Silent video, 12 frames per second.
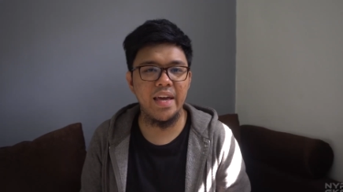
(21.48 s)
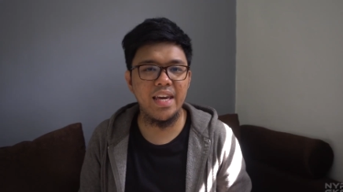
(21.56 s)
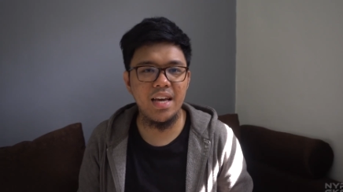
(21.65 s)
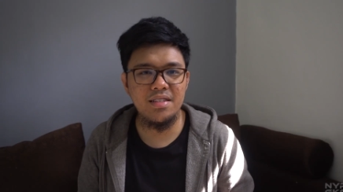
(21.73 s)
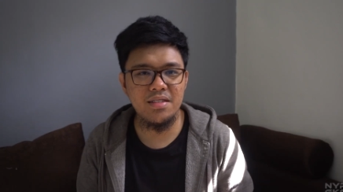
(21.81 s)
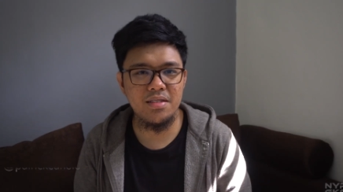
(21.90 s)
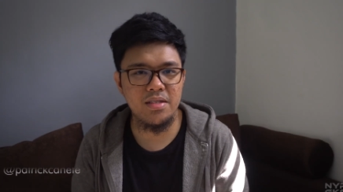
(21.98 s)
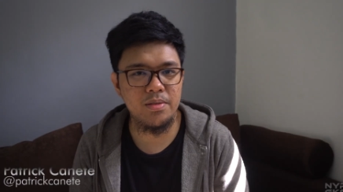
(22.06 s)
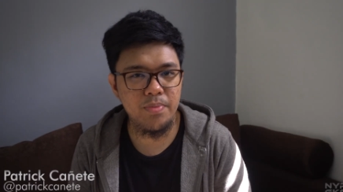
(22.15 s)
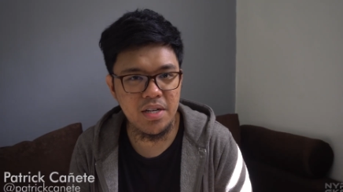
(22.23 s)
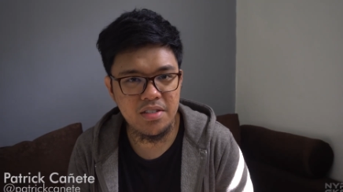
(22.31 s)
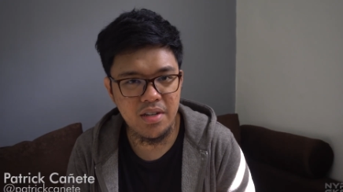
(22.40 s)
Hi guys, this
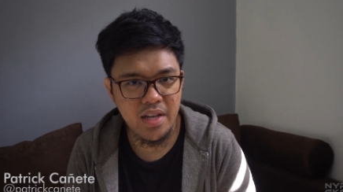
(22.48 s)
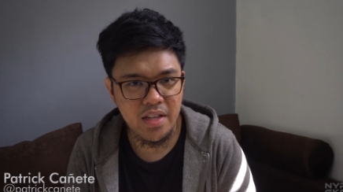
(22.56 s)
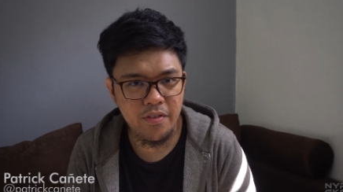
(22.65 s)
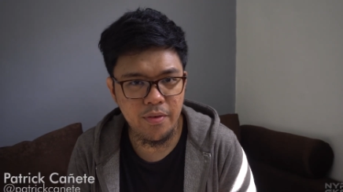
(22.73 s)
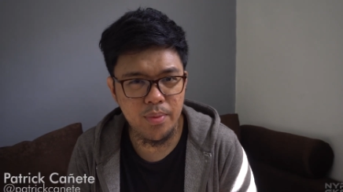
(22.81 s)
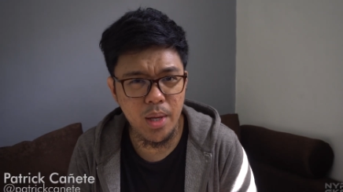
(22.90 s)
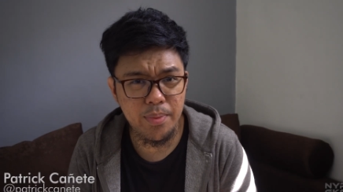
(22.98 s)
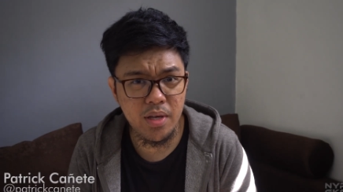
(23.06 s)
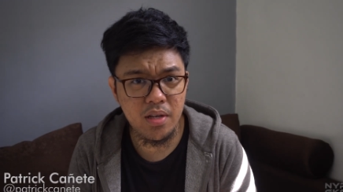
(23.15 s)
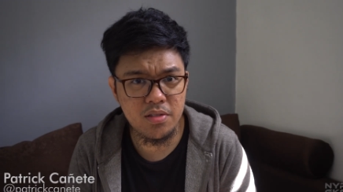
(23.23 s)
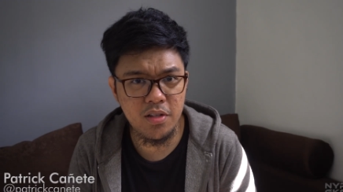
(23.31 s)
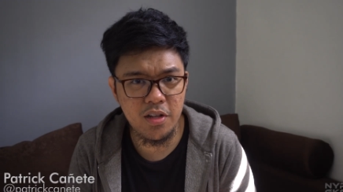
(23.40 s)
is Patrick from
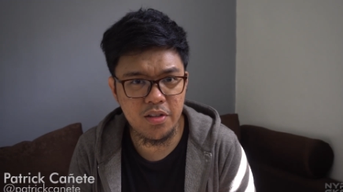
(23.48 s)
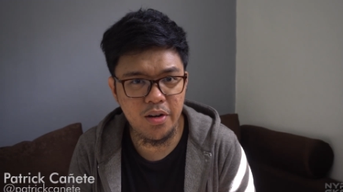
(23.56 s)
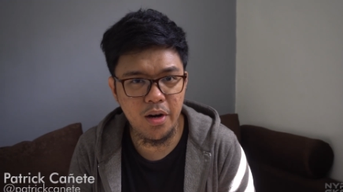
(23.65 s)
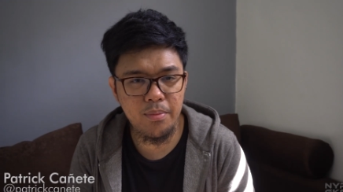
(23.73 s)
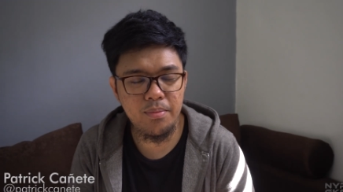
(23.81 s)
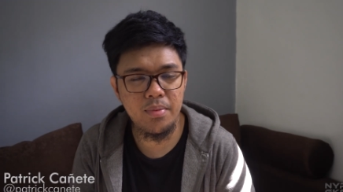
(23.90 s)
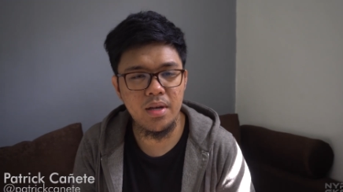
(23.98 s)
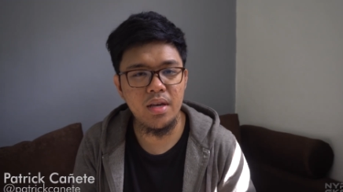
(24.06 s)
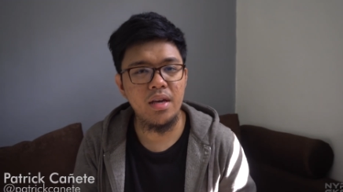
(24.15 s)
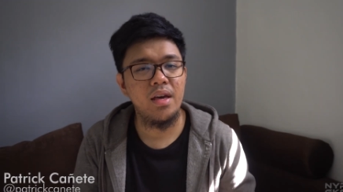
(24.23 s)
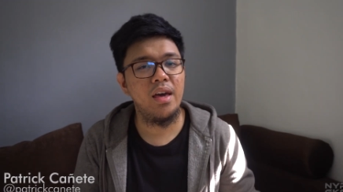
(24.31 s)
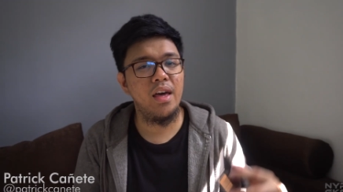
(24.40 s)
NoypiGeeks.com,
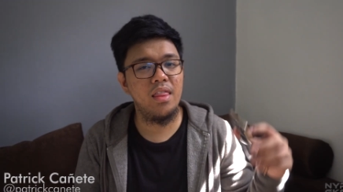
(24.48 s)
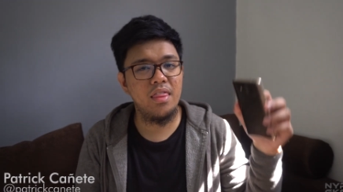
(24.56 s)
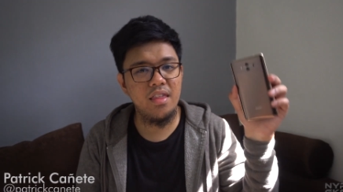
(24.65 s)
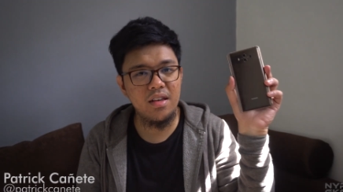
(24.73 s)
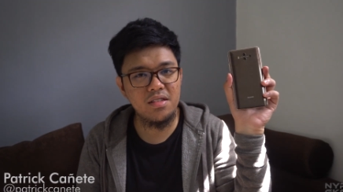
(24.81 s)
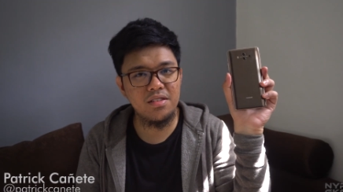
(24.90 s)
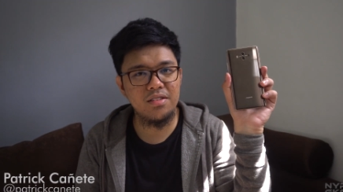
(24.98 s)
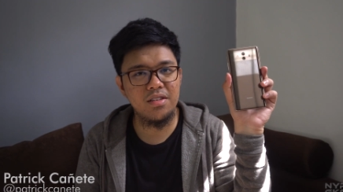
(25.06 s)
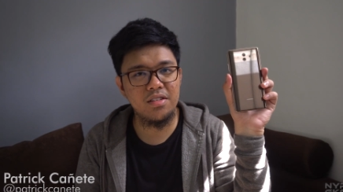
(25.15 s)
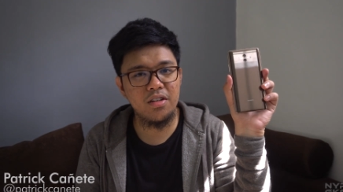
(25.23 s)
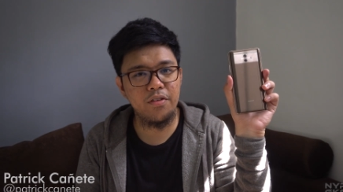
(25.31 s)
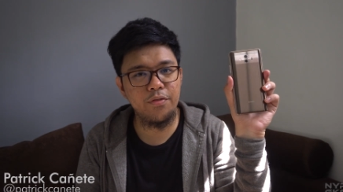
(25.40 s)
and
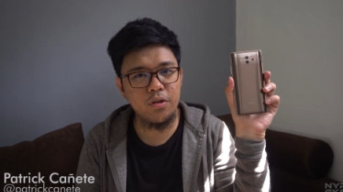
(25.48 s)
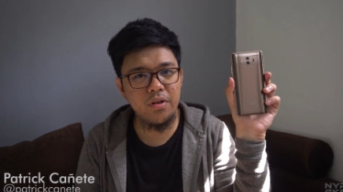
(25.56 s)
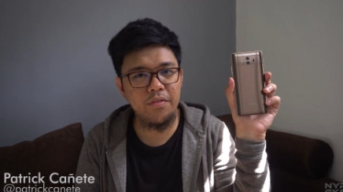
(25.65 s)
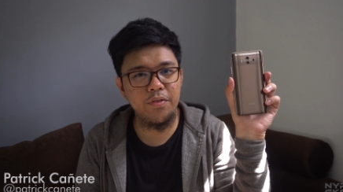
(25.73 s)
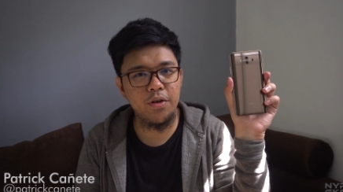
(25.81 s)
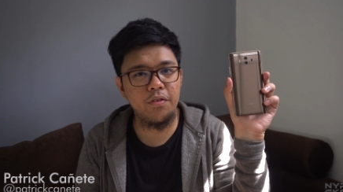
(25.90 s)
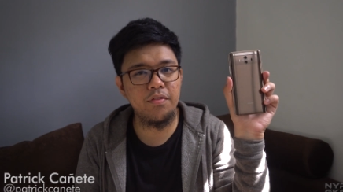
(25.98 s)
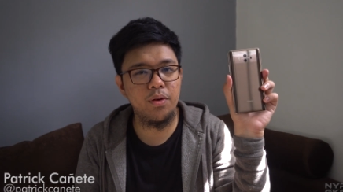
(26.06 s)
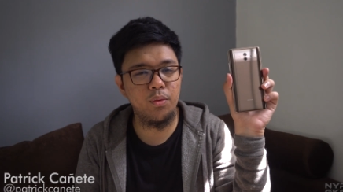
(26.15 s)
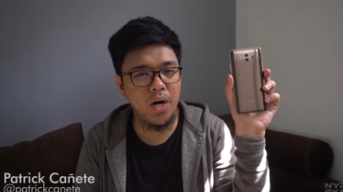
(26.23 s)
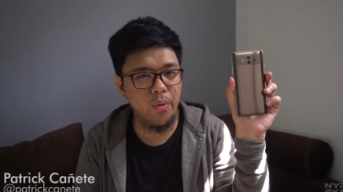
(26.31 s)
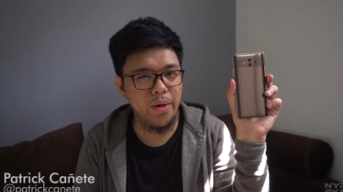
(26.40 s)
this is our full review of
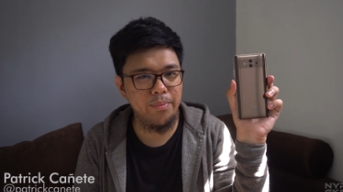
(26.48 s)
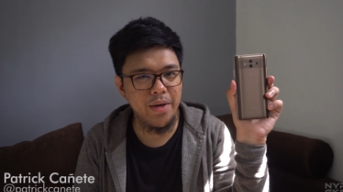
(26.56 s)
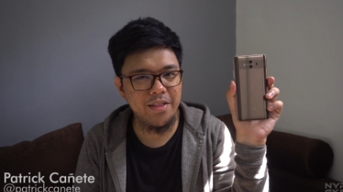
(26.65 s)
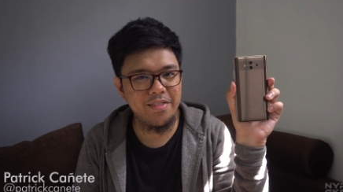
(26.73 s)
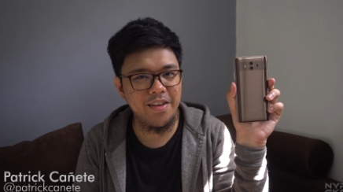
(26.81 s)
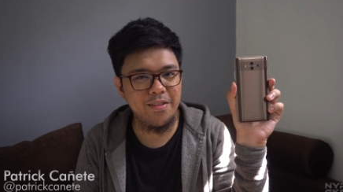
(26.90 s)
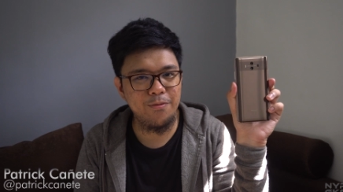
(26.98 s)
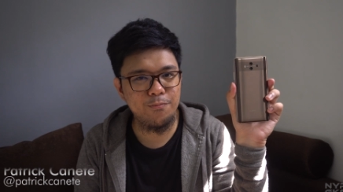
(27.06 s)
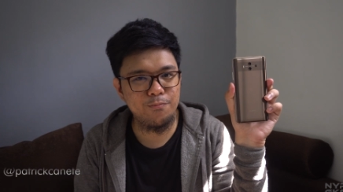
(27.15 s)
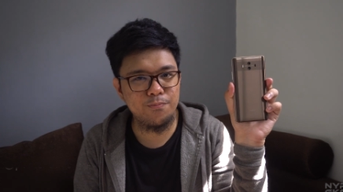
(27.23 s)
the Huawei Mate 10.